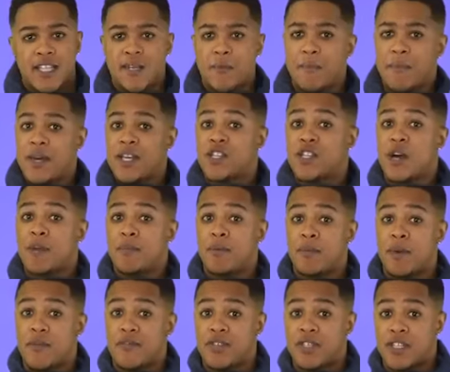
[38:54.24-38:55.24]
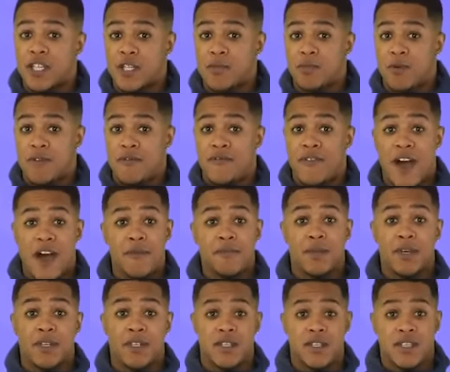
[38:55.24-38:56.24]
That's a big jump above the $6.5
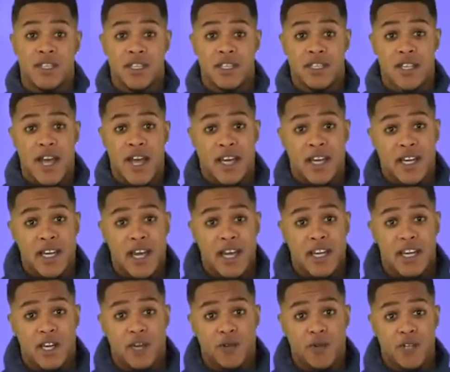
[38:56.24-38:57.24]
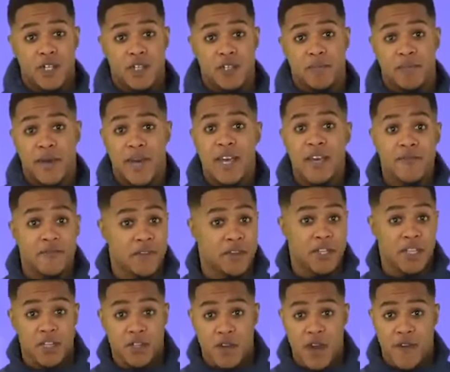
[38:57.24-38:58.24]
million the 6'9 Canadian originally paid for
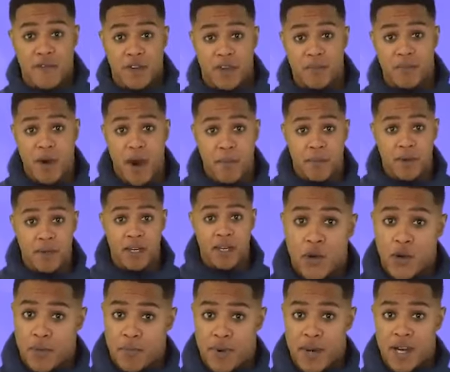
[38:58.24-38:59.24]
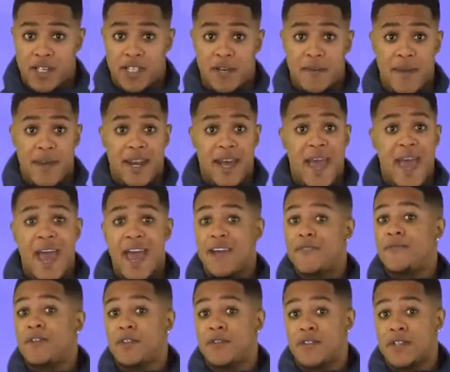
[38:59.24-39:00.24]
the extravagant property, though it appears he made a
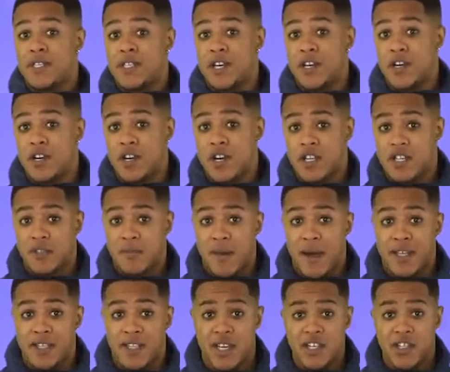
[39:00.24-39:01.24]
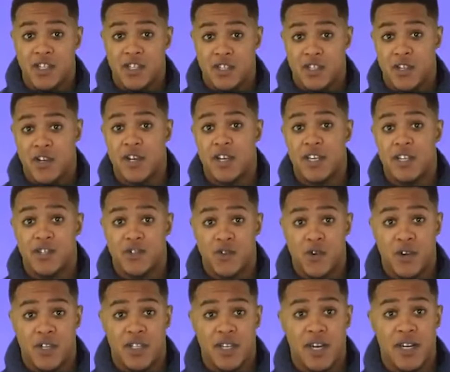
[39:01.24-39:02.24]
handful of interior customizations during his
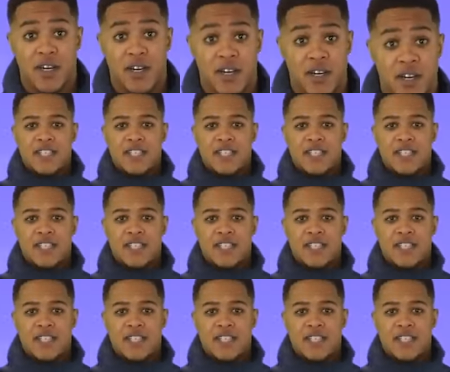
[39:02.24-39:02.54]
short tenure.